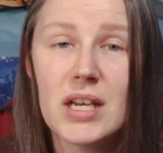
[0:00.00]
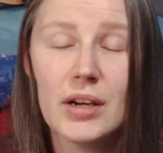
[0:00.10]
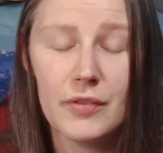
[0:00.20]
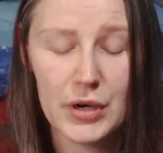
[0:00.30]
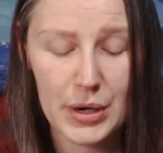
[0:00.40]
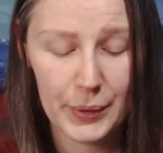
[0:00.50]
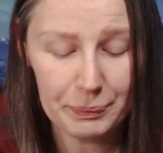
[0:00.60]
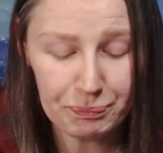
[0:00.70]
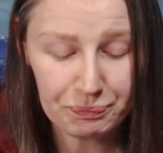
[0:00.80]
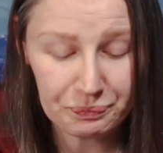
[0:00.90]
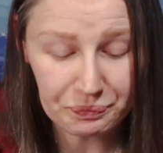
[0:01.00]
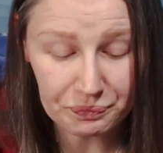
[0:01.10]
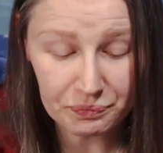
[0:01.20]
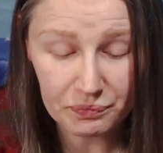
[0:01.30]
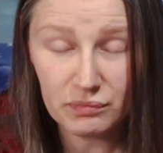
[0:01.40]
here for you.
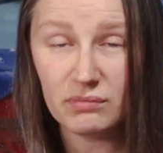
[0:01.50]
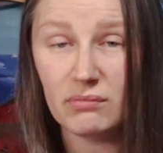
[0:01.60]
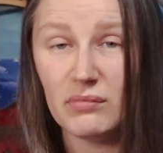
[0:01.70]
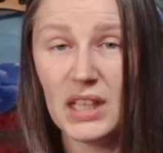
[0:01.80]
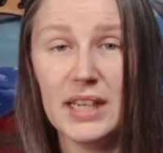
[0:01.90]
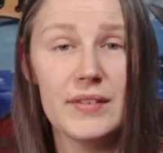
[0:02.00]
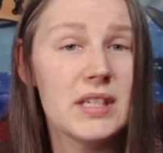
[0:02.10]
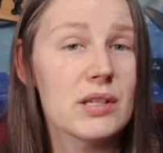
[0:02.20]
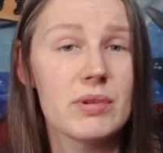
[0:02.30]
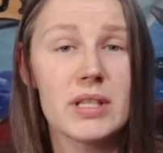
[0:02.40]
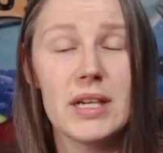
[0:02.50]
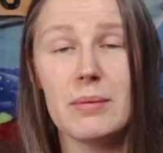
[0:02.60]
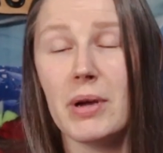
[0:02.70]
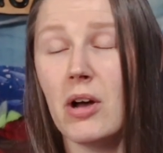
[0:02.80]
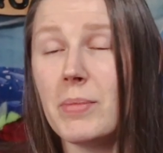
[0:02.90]
And if it does
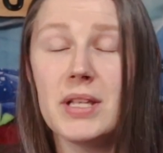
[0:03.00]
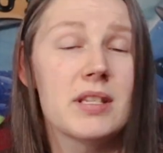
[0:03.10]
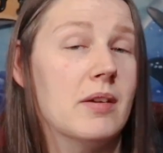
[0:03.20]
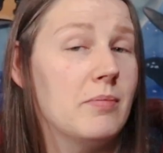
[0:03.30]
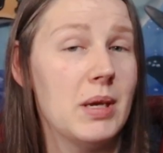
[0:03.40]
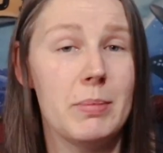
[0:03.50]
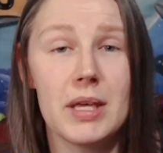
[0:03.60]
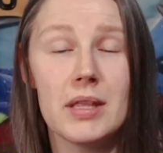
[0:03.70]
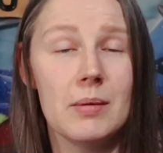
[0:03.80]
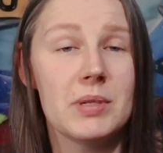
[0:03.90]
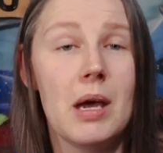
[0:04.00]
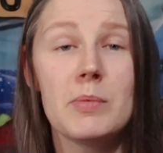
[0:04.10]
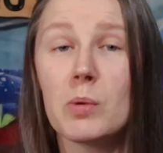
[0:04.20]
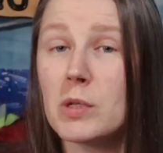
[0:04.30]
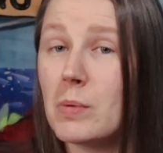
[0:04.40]
resonate, by all means, give me a big thumbs up.
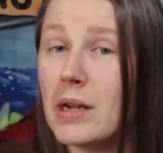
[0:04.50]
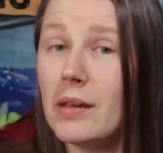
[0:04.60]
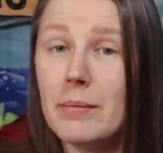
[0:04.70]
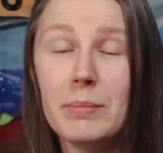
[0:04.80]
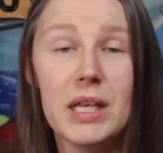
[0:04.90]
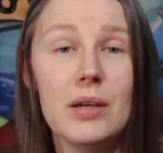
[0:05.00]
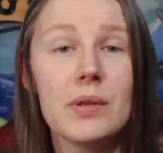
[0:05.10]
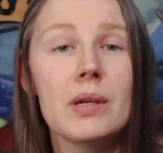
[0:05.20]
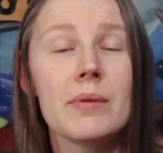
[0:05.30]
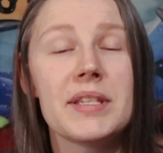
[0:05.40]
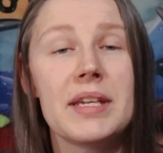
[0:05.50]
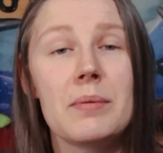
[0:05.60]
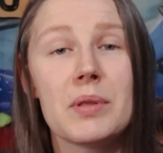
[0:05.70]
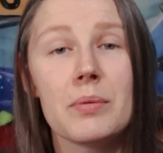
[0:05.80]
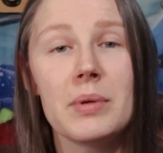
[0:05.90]
It's a quick way to let me know that you resonate
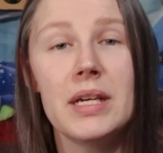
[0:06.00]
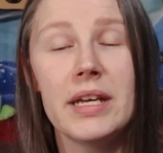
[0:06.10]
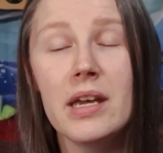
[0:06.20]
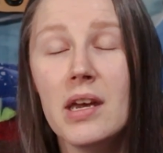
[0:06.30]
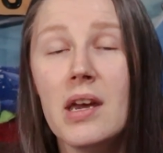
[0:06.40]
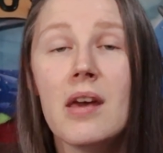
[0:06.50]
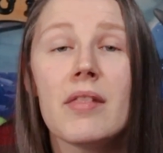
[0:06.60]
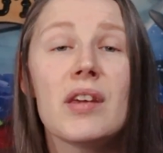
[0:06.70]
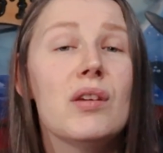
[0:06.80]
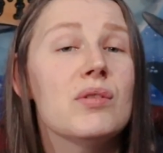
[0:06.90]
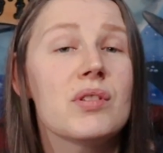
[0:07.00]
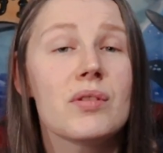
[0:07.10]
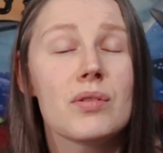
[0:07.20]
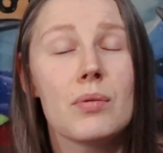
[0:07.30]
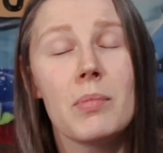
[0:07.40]
with the reading. Thank you
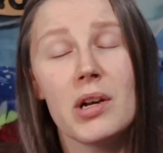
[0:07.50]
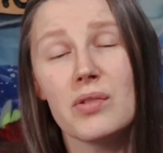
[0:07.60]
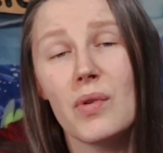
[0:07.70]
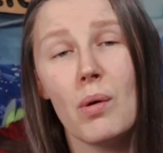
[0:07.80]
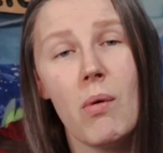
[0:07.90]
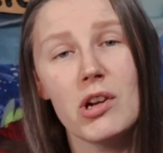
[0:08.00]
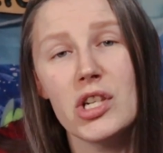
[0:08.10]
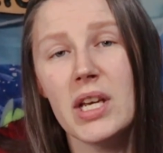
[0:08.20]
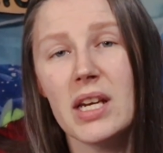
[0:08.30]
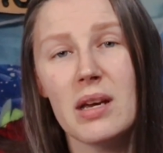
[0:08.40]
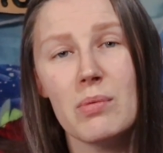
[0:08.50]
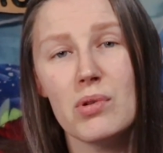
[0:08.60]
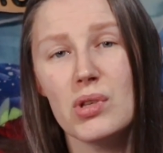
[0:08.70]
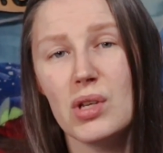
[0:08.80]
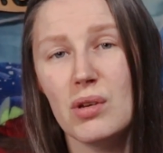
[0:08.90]
so much for watching, and I
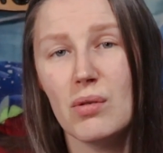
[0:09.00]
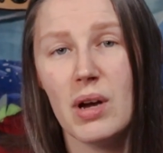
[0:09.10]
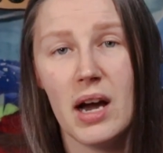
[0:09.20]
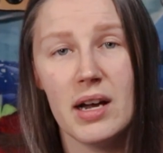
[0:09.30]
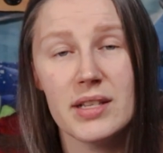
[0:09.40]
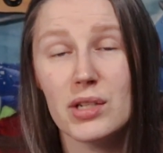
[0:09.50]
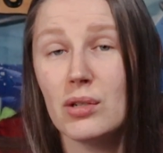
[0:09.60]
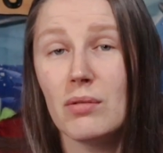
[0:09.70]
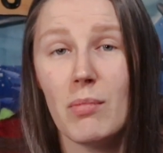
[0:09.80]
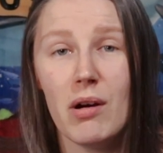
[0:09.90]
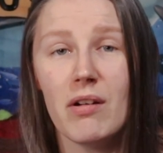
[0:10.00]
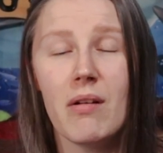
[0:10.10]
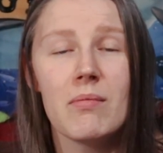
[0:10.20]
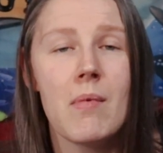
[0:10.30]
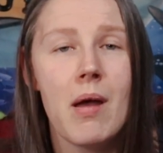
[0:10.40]
will see you guys
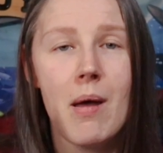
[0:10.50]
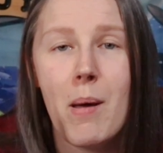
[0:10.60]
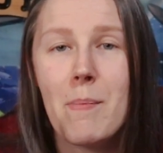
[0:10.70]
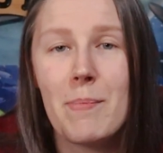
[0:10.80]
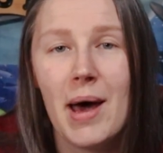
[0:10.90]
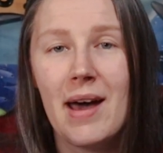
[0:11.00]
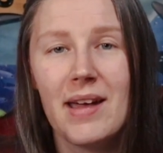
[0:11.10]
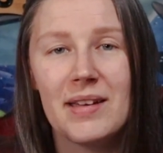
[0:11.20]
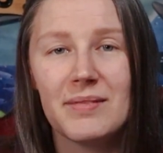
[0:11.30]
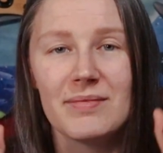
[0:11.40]
tomorrow. Bye.